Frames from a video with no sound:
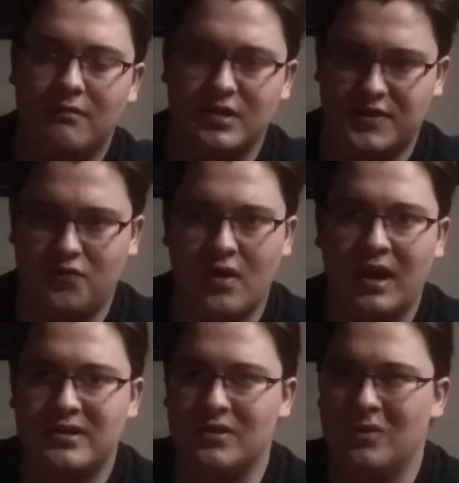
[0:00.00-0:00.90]

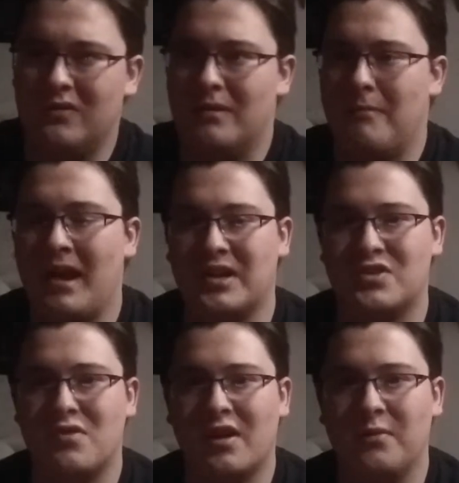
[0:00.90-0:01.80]
Nosferatu, that Max
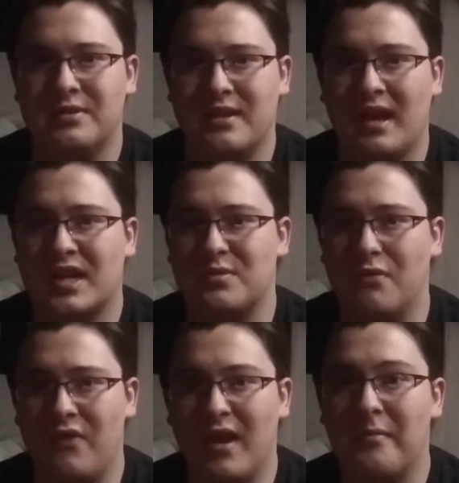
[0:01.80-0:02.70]
Schreck was an
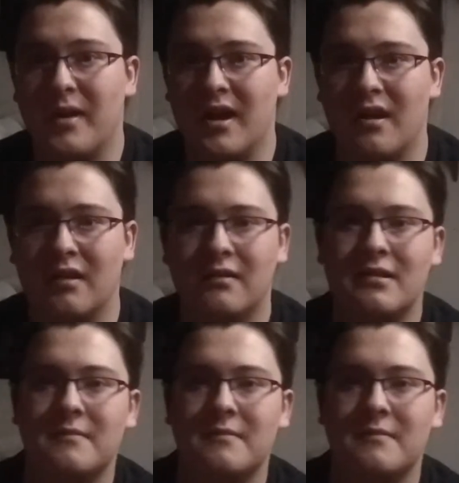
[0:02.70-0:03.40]
actual vampire.